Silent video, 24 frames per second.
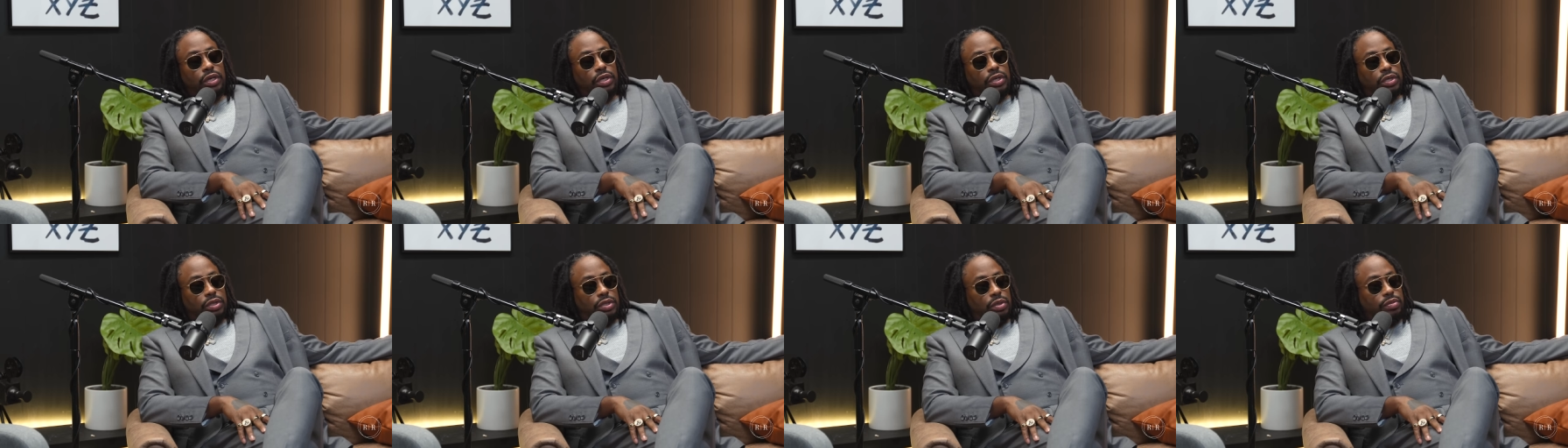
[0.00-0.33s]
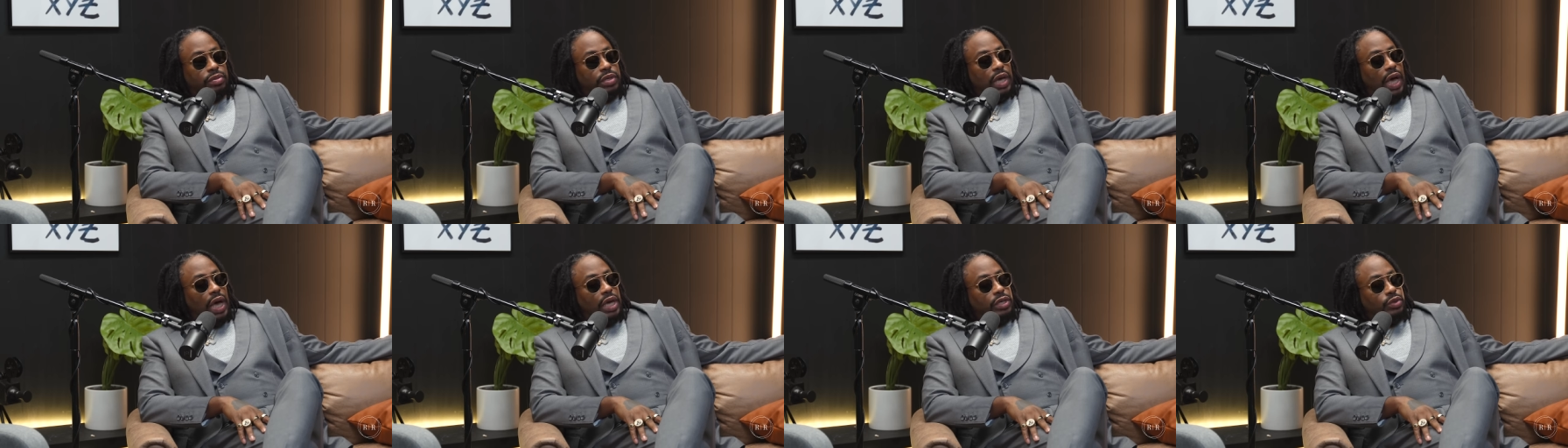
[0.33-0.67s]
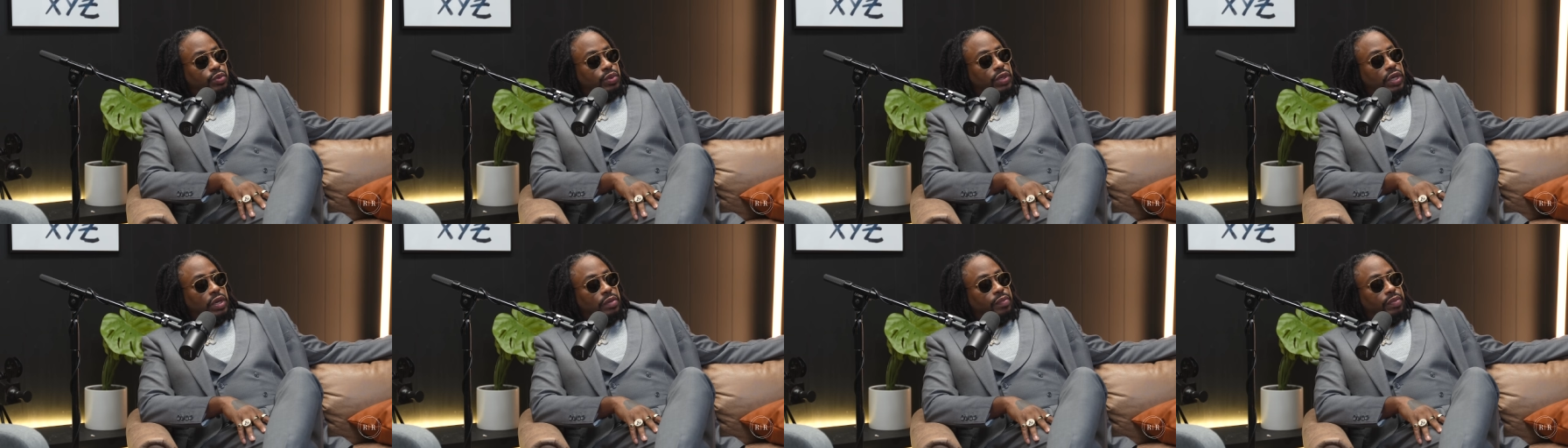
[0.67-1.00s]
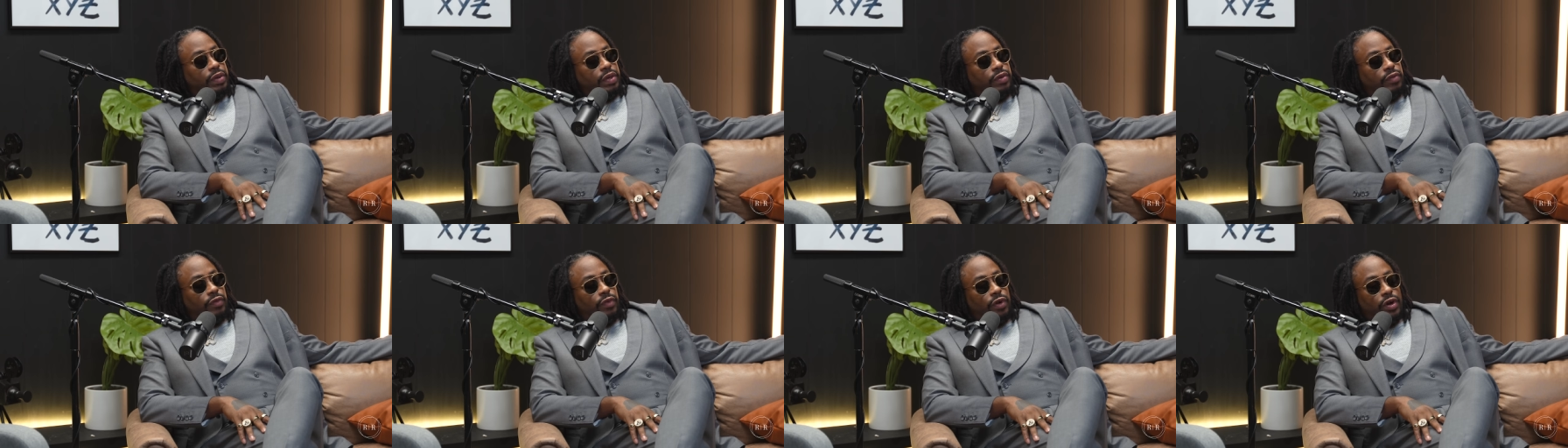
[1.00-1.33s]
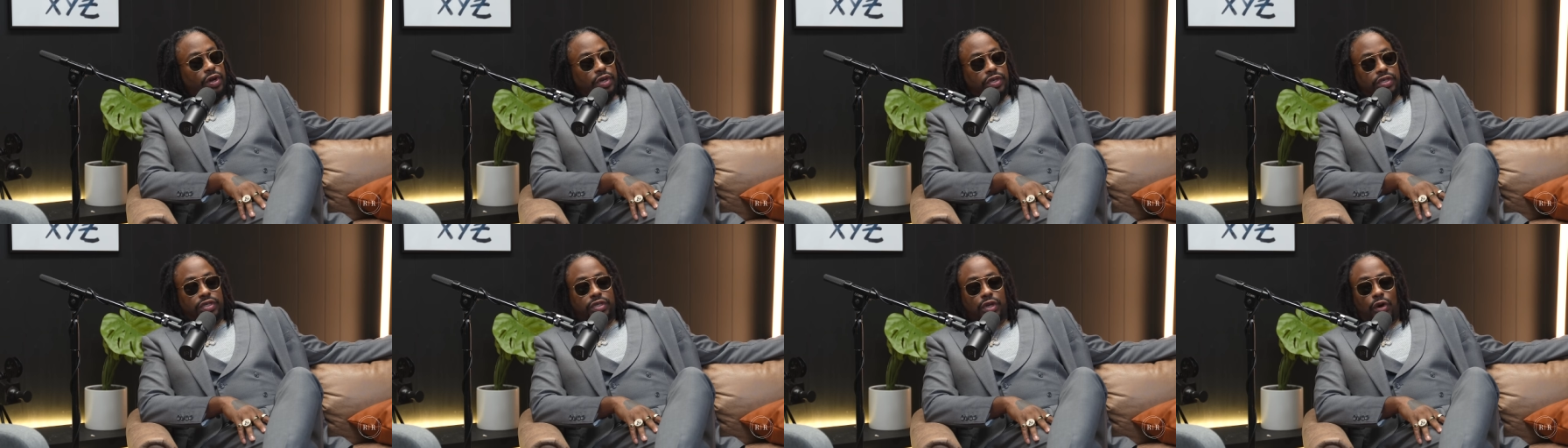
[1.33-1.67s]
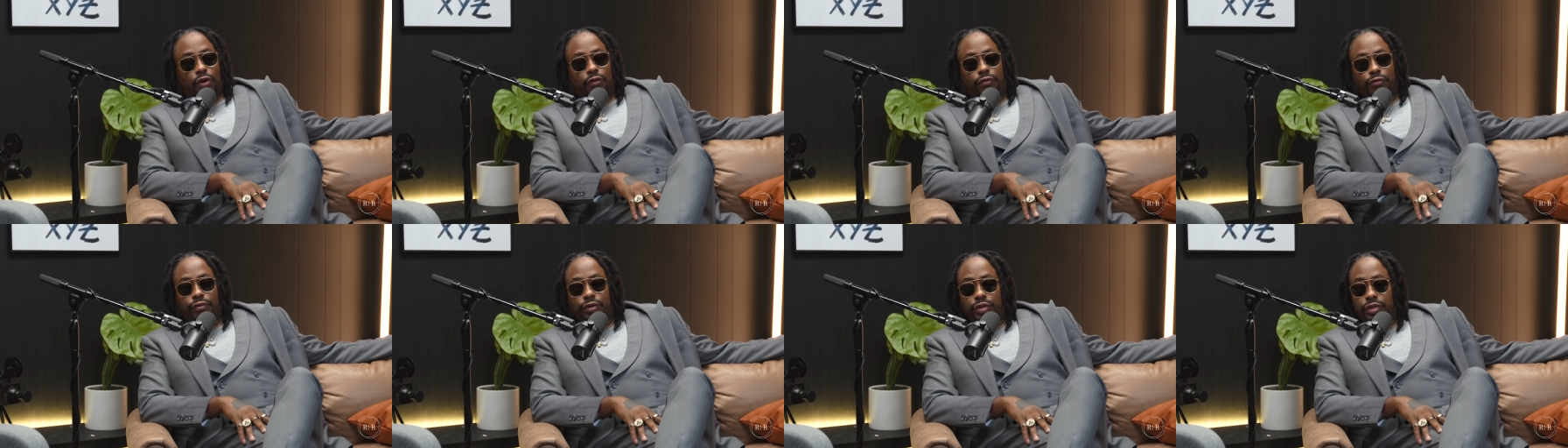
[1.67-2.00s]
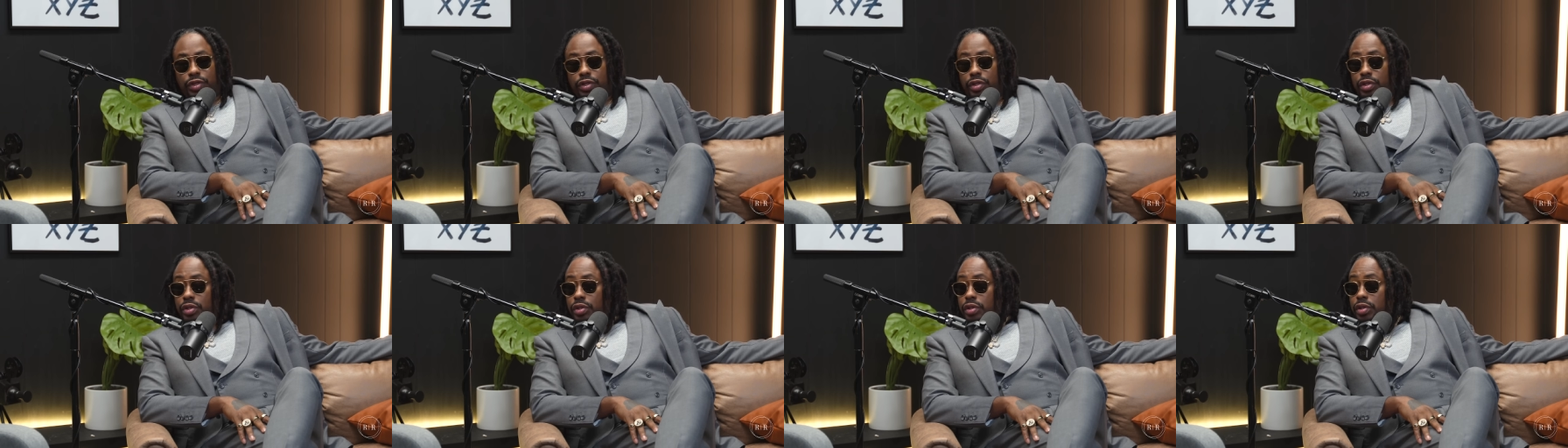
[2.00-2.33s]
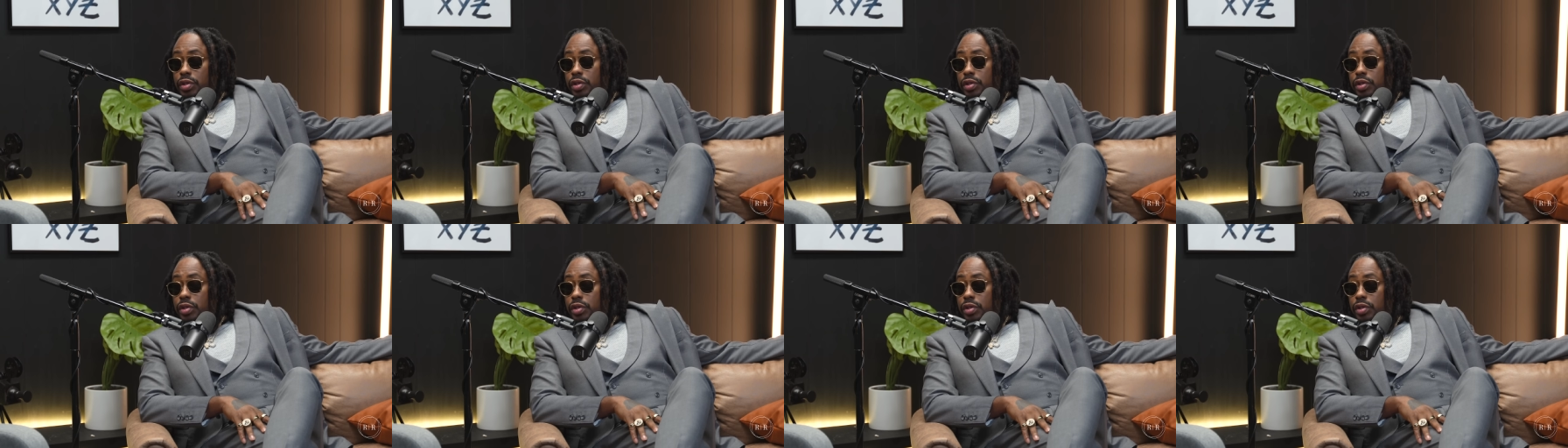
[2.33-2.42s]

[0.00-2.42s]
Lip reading: Sometimes we can be very selfish